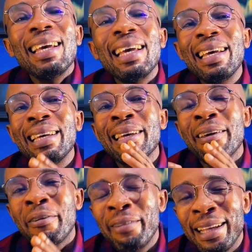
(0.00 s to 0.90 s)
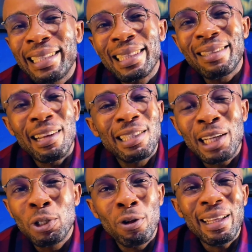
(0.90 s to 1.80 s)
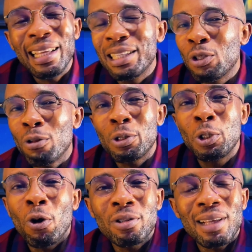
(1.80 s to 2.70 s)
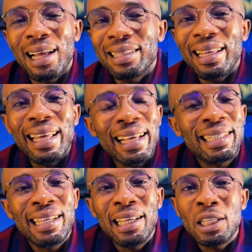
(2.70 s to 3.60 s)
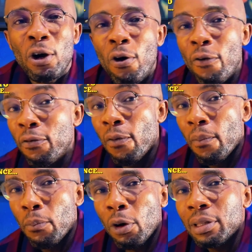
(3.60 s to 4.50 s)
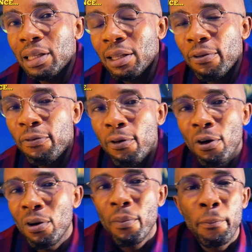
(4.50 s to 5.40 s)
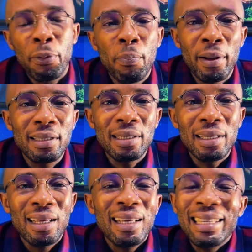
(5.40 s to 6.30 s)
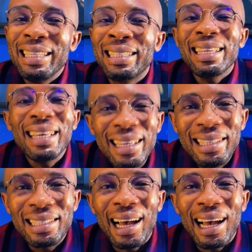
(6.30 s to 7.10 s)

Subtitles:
a real estate transaction is not just an exchange of money for property. It is